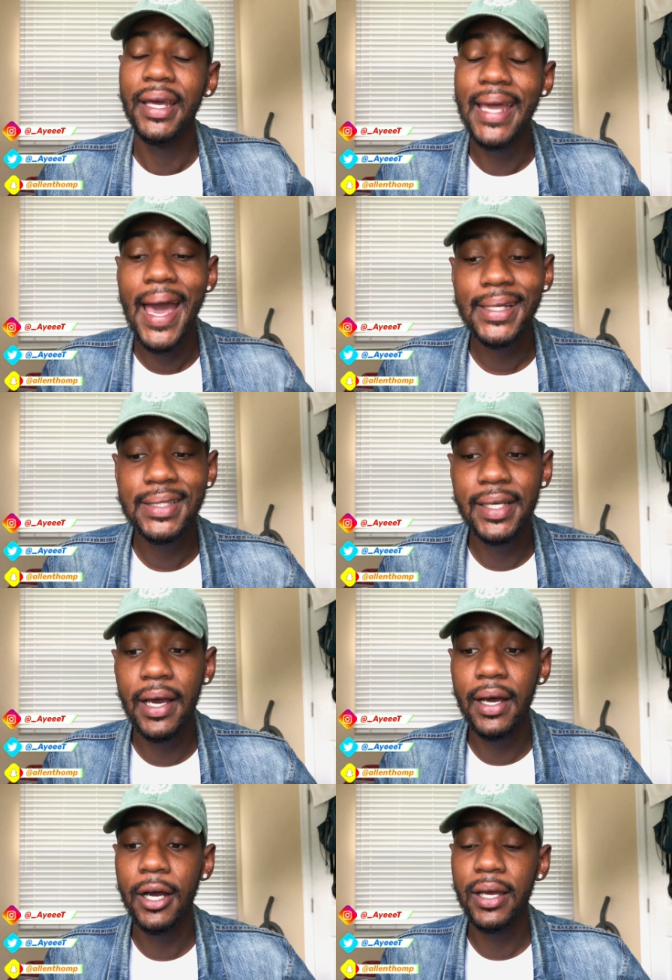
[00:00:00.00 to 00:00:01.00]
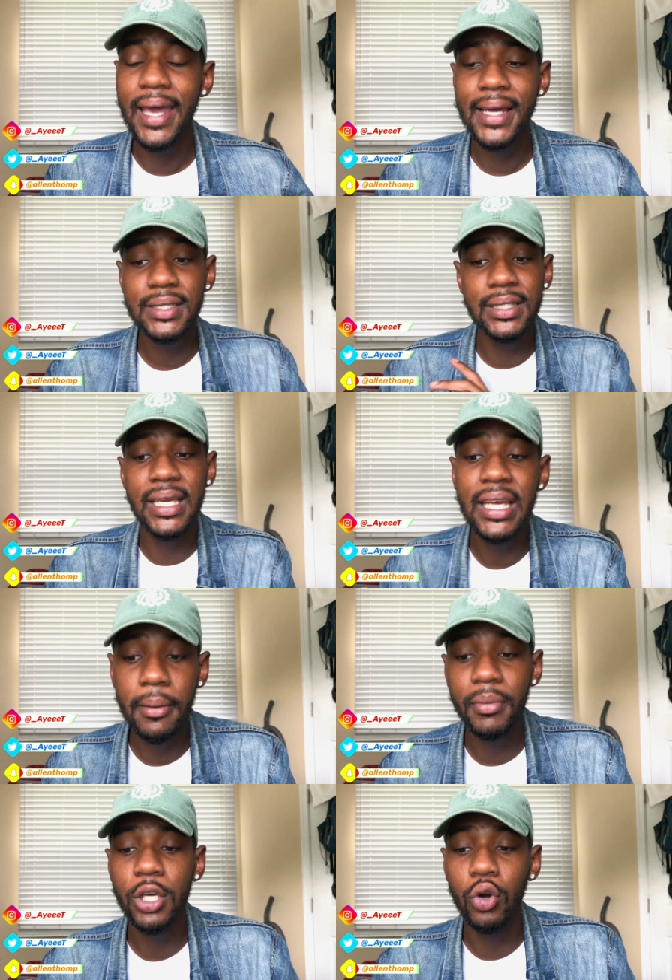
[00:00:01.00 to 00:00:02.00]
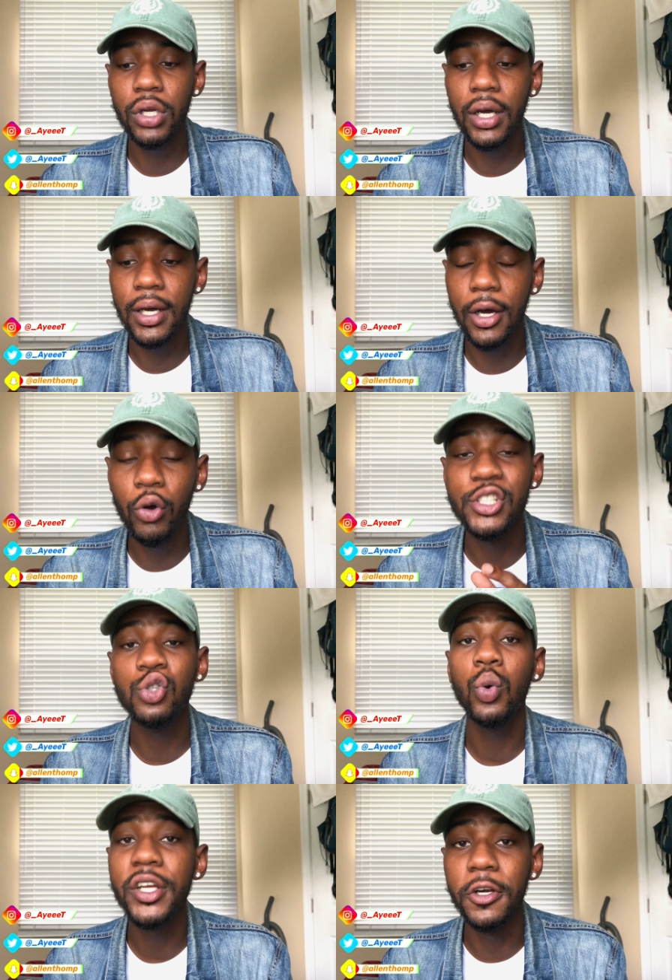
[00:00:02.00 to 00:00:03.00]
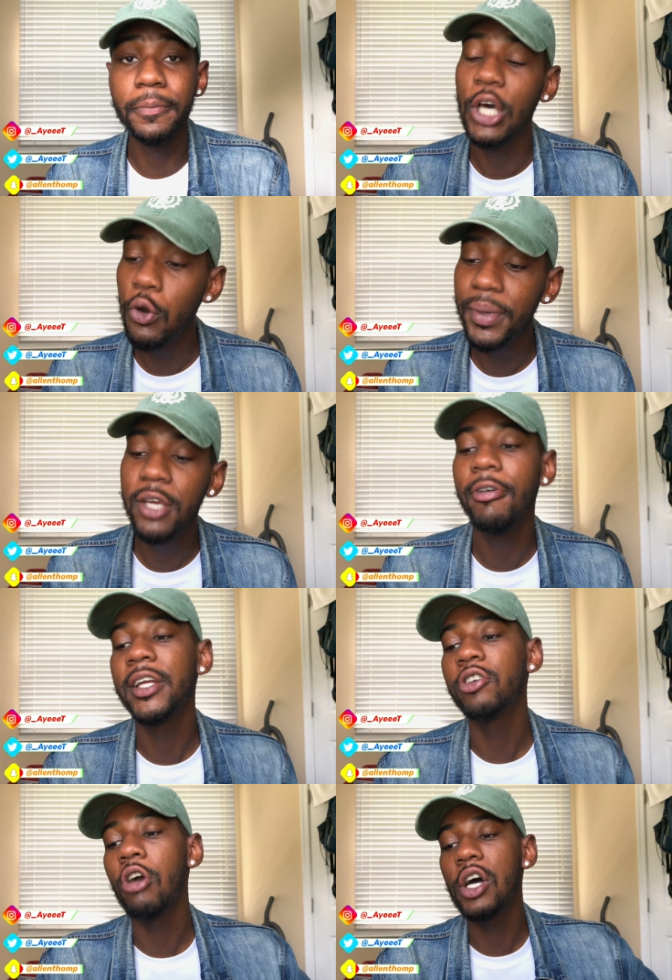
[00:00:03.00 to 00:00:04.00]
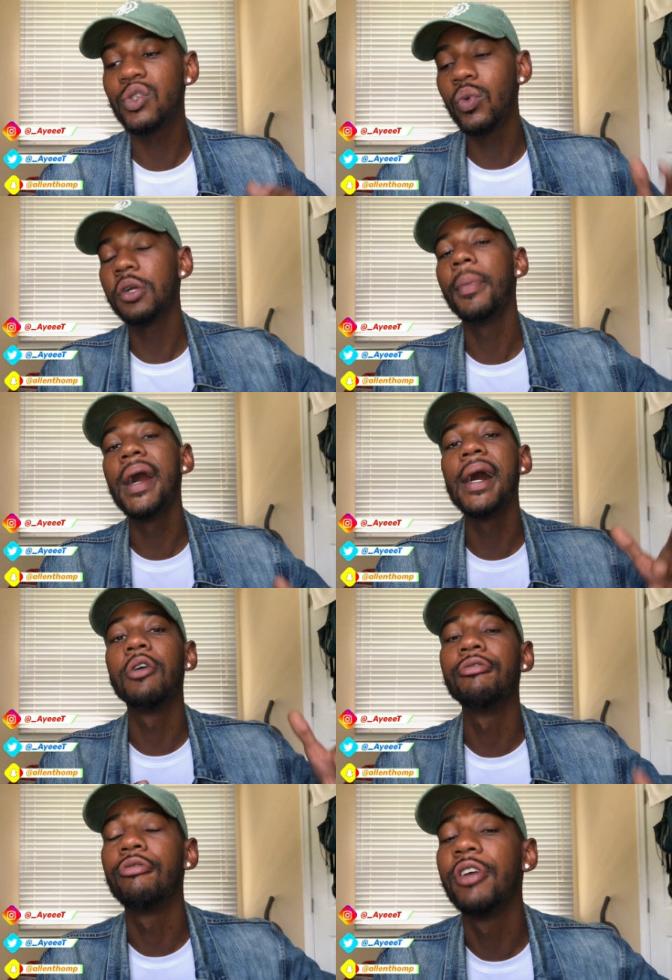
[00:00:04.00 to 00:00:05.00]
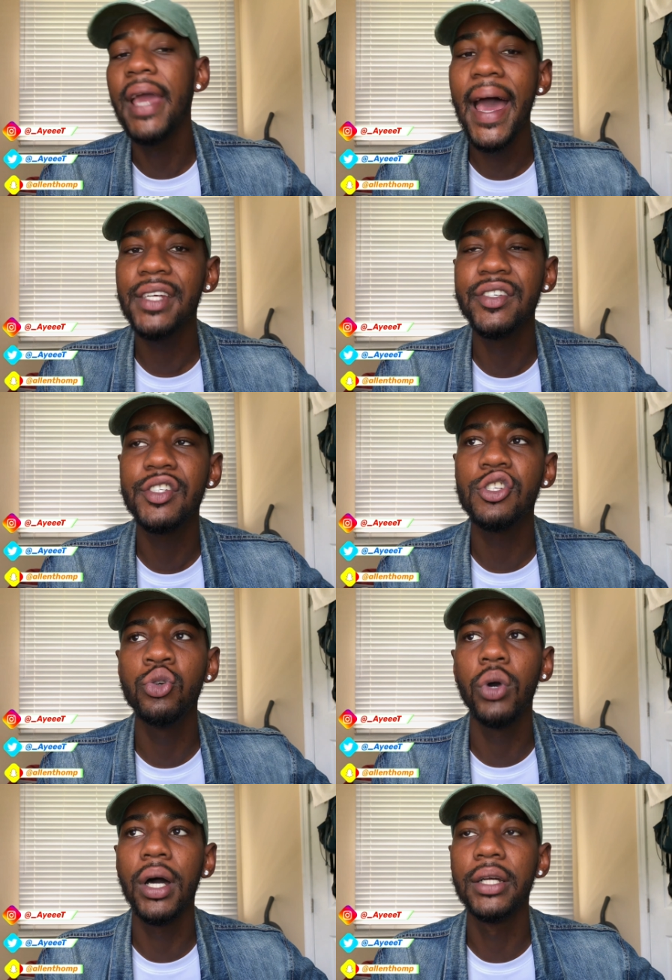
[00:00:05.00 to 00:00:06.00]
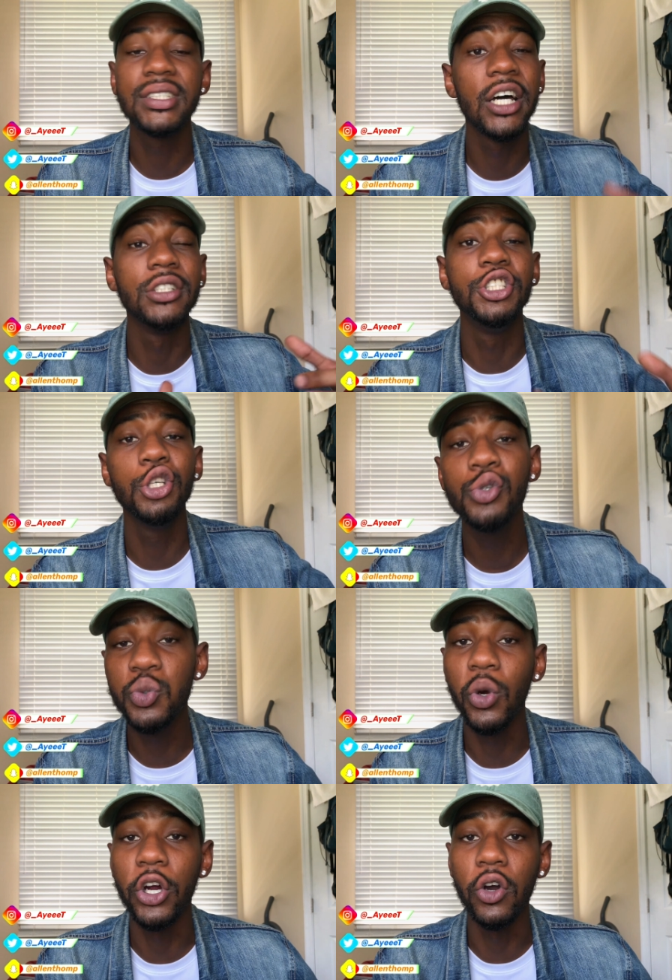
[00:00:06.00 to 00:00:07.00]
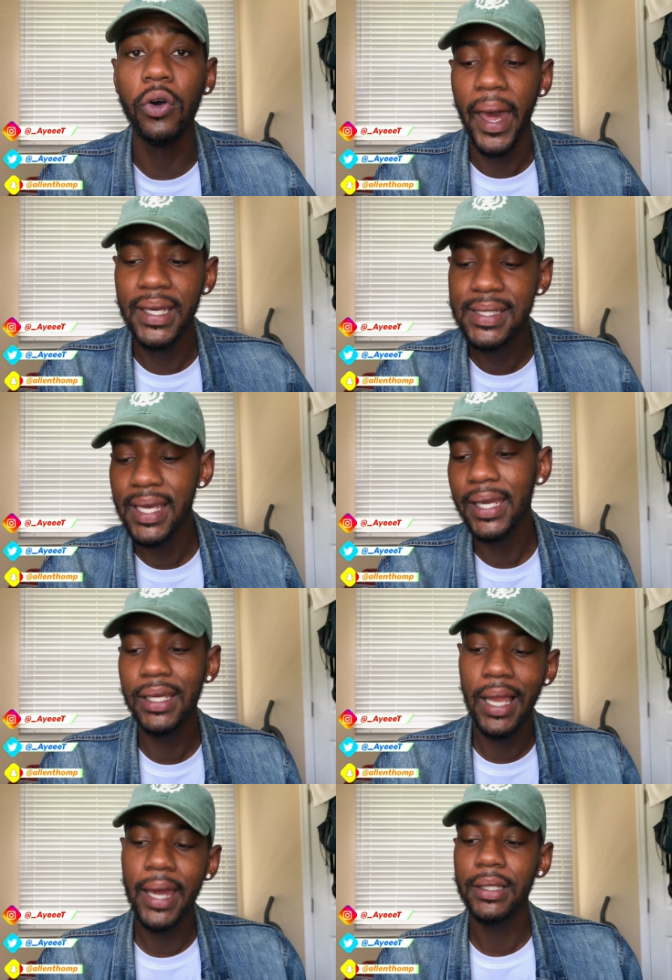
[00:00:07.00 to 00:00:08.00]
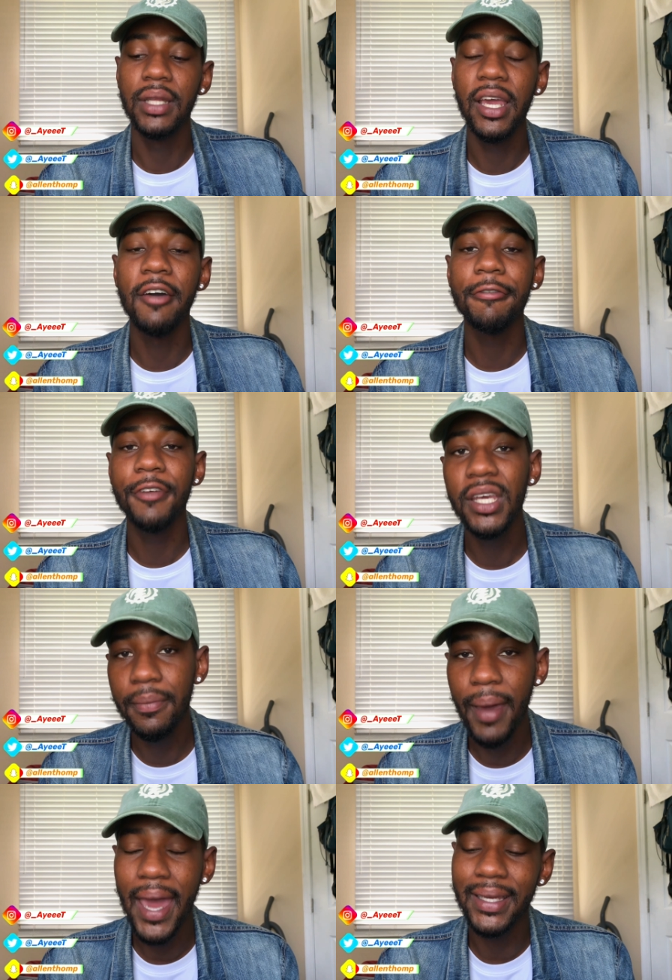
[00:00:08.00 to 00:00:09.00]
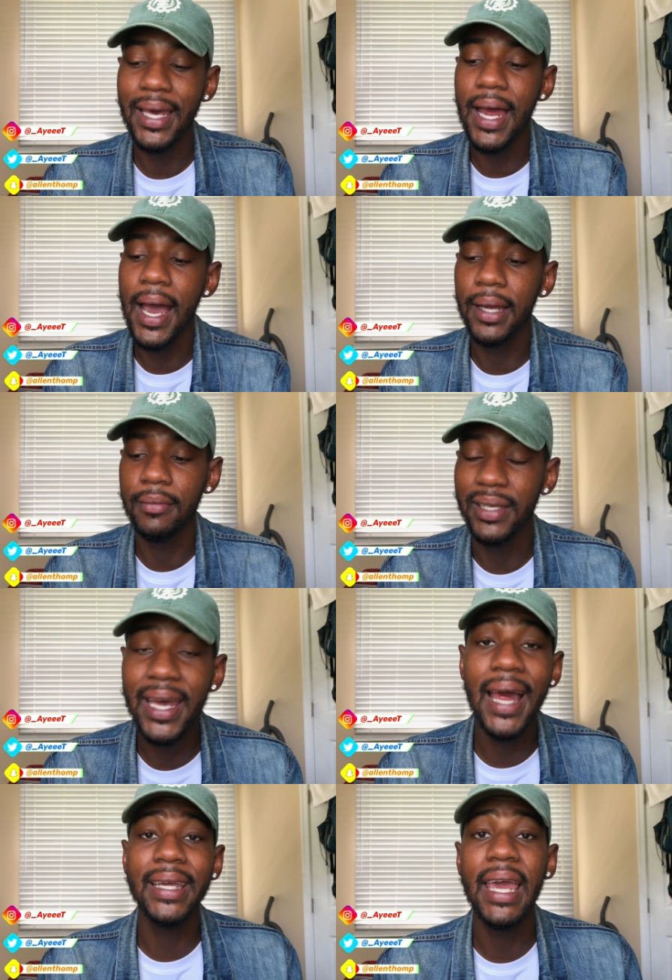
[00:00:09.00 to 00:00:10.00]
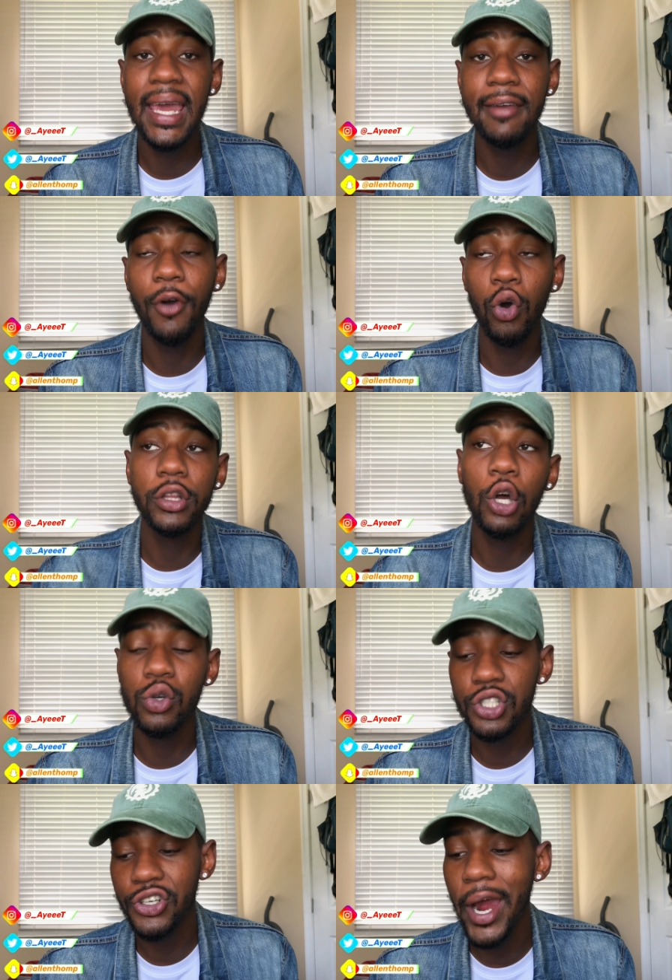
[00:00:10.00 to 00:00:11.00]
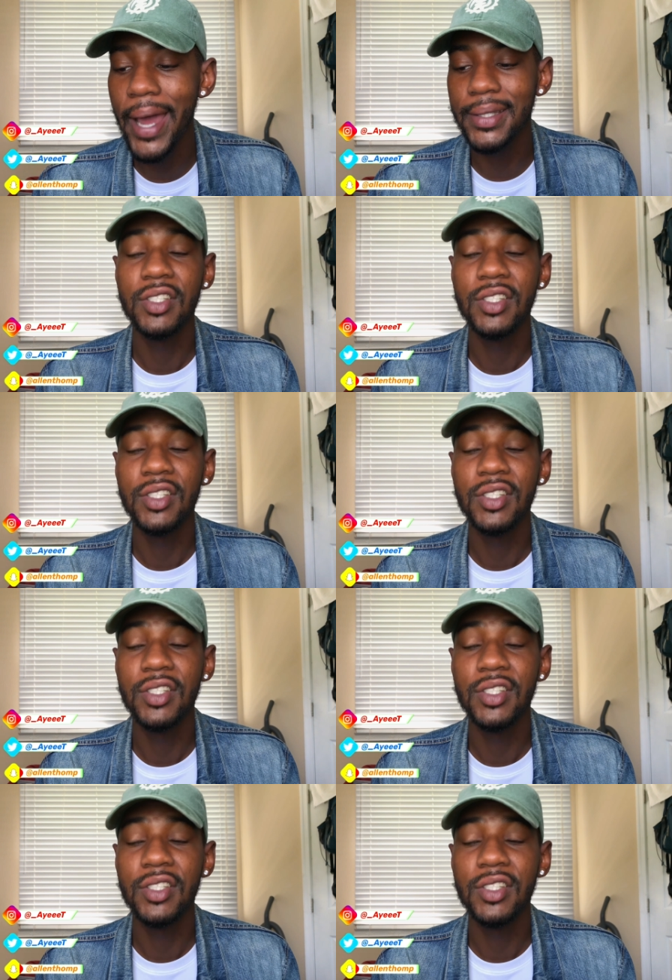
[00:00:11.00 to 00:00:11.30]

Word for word: He actually uh, he actually DM'd me on uh, on Twitter. Told me he ran across one of my reactions to uh, to Juice WRLD, and he said he liked the uh, feedback that I that I gave on those tracks.